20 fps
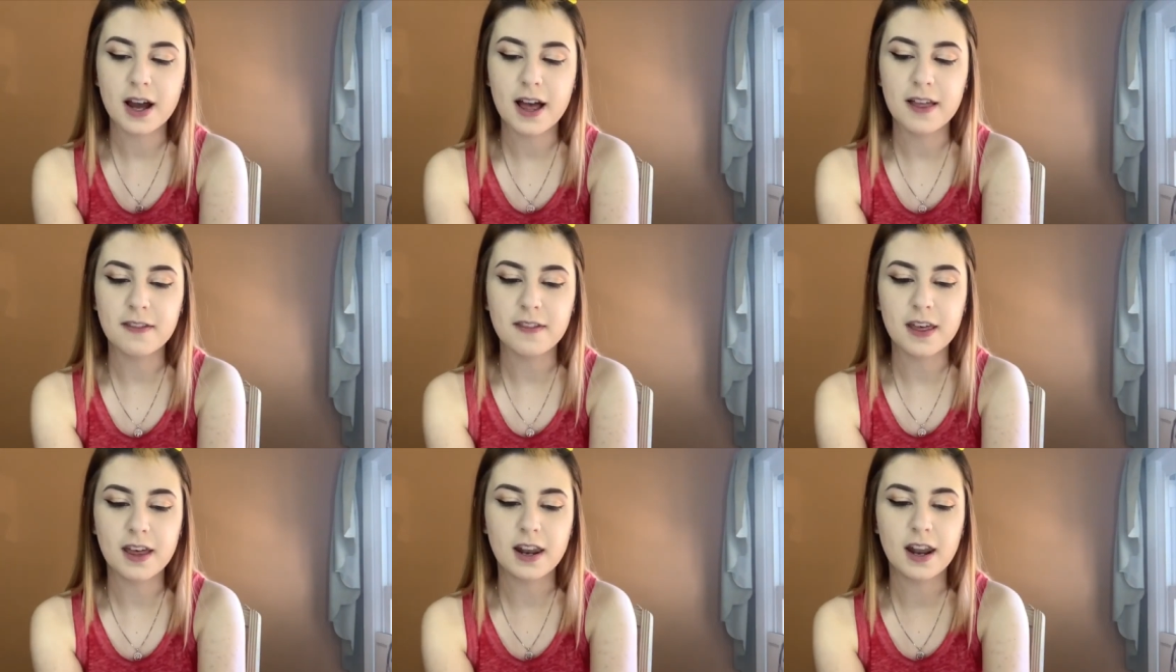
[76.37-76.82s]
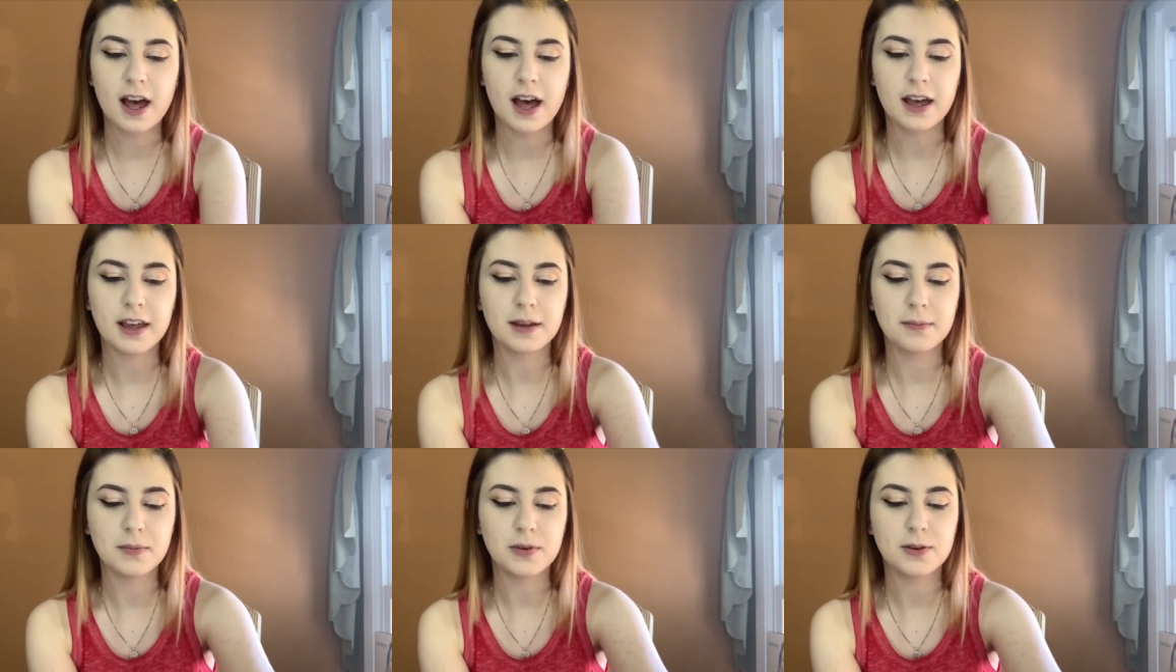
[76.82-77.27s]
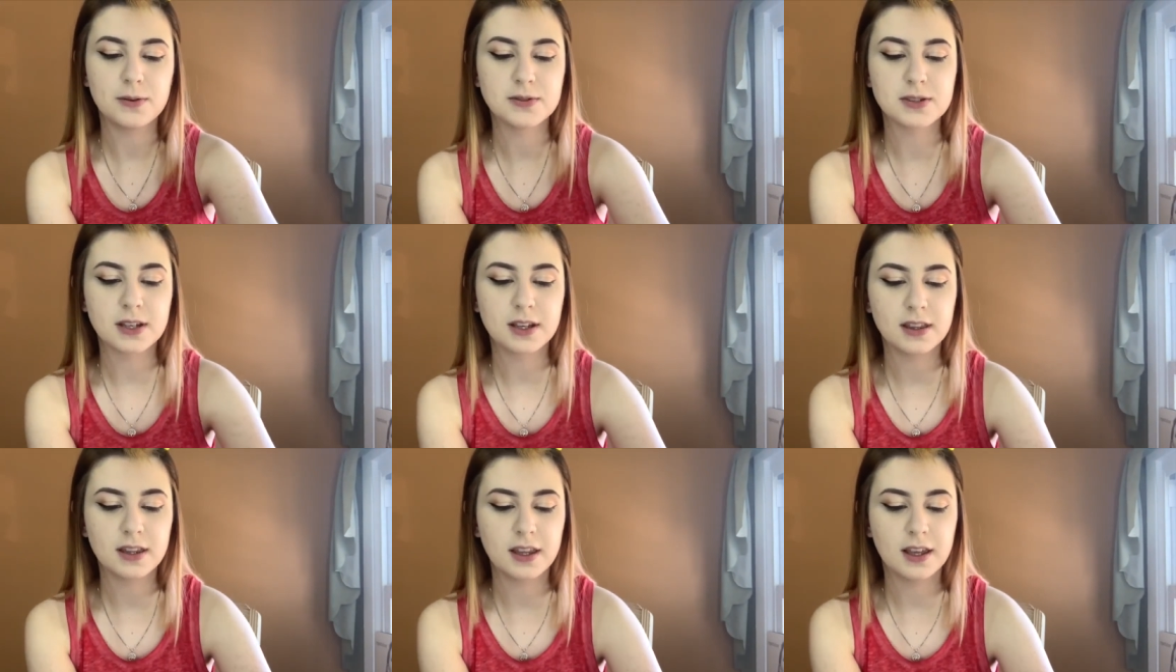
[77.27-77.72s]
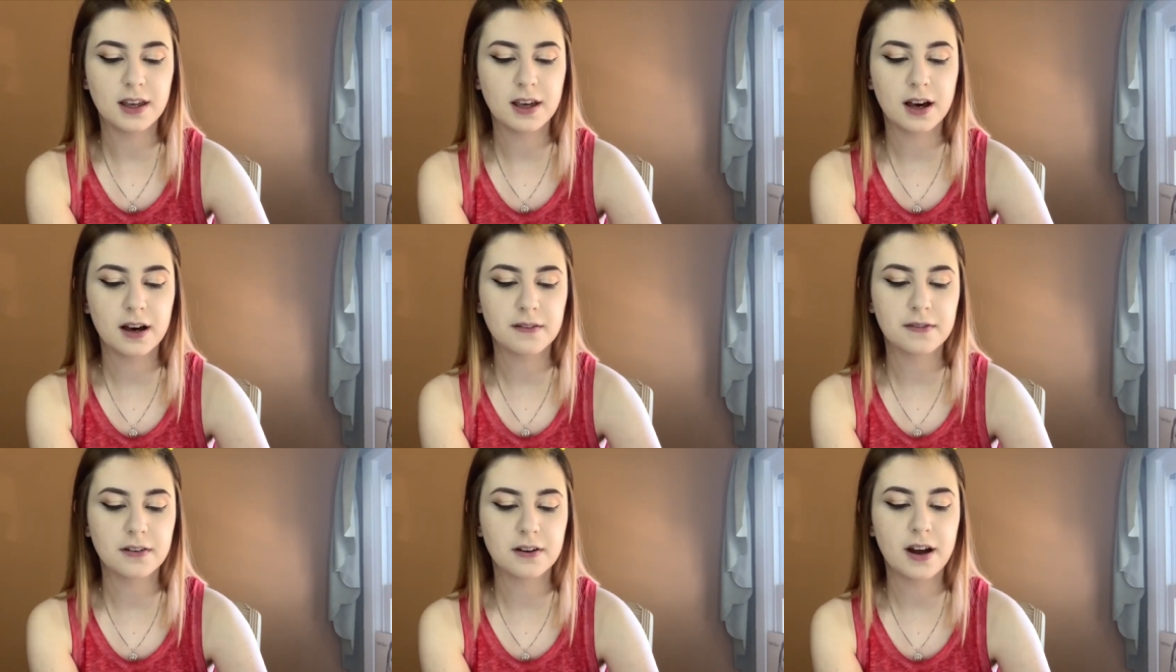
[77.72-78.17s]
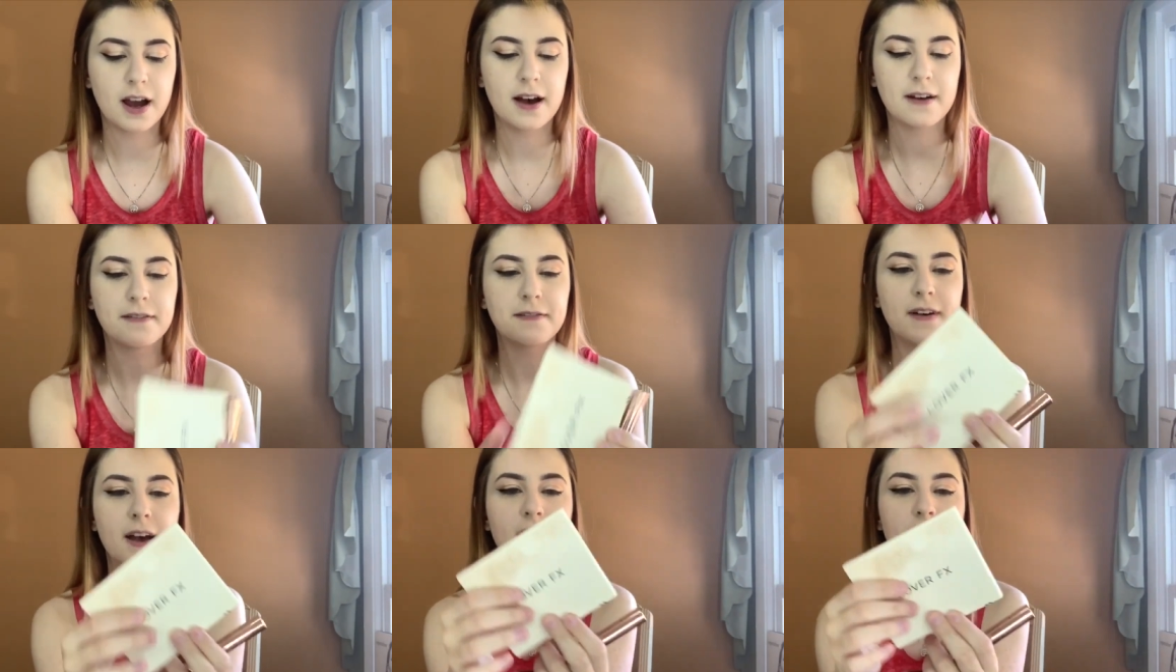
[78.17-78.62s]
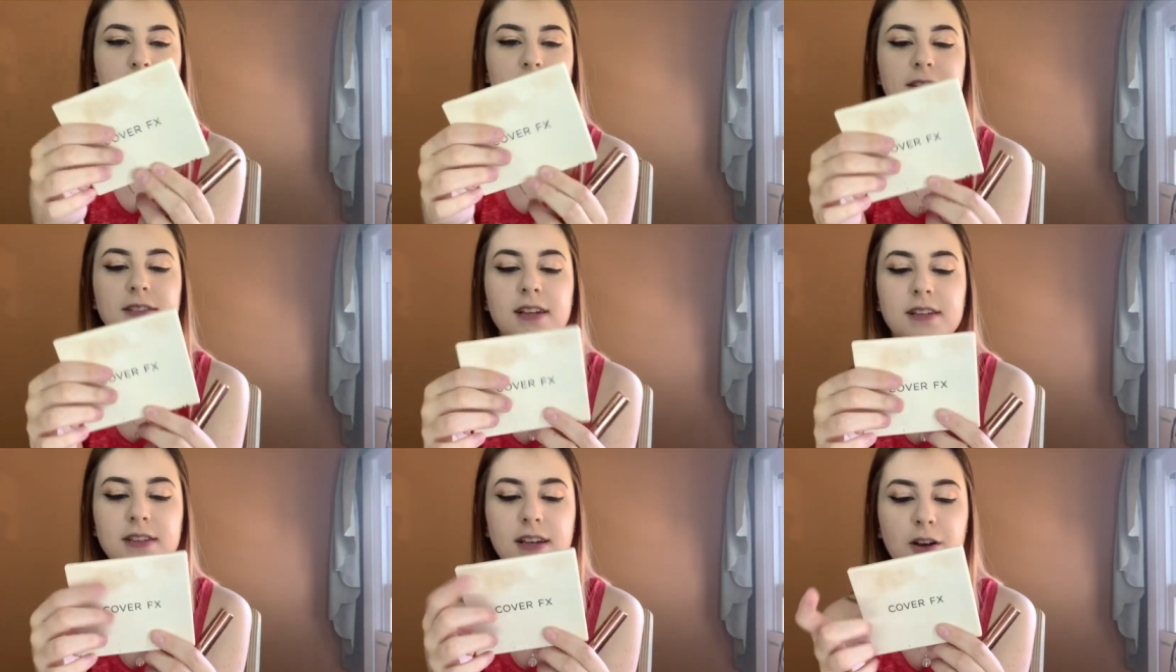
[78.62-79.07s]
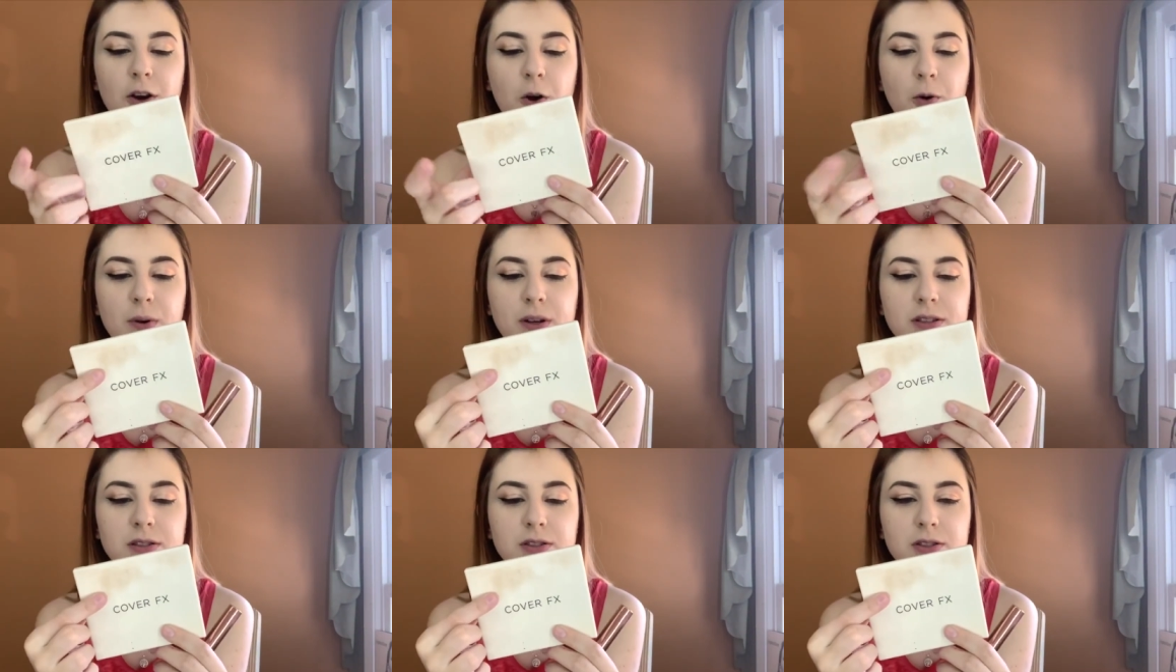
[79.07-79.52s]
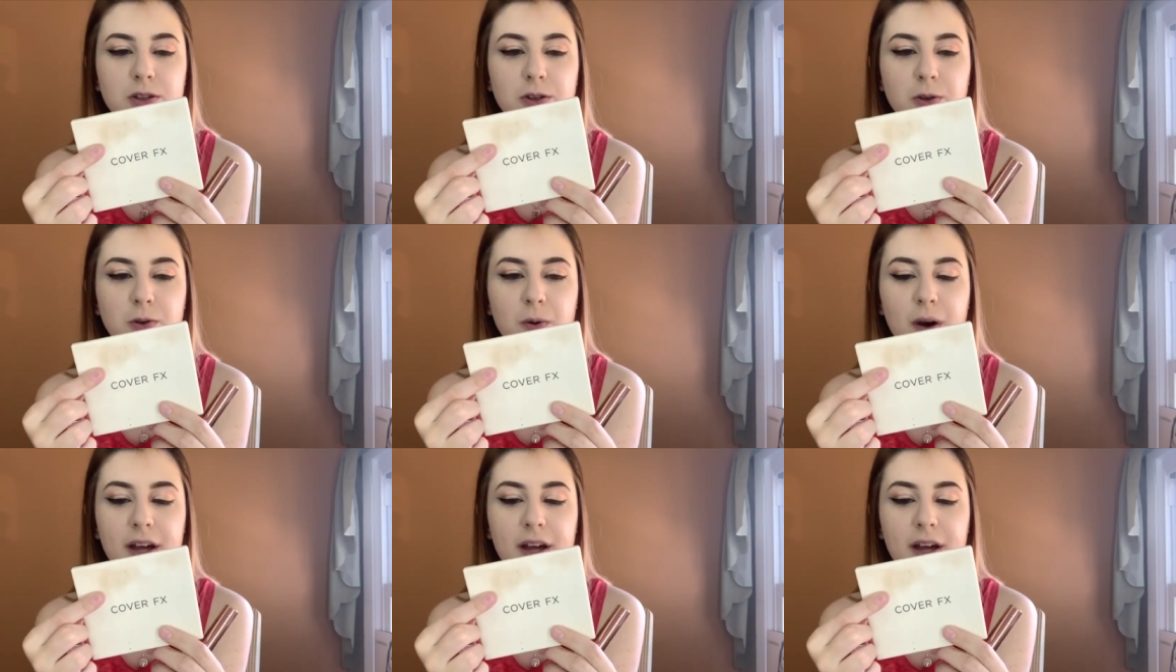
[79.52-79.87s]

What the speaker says: And then I am using the Cover FX as I always do,